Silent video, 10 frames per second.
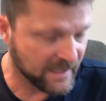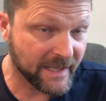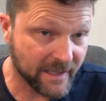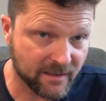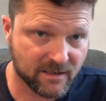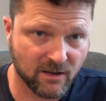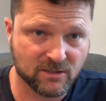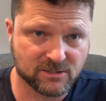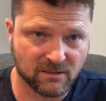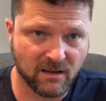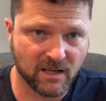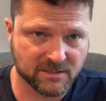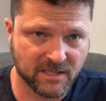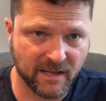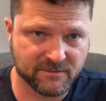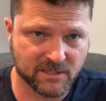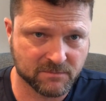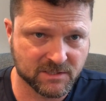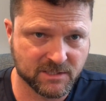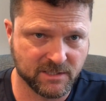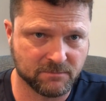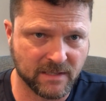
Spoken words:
It costs a lot to have something shipped.